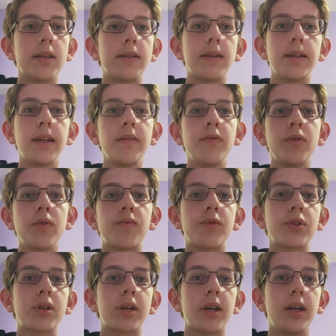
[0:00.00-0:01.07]
The network
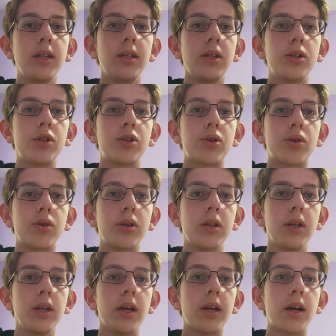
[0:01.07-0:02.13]
was created
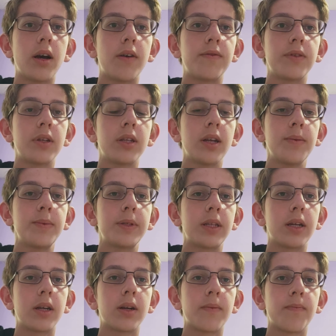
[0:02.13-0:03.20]
shortly after
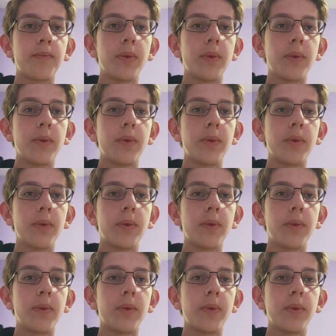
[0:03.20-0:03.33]
Napster.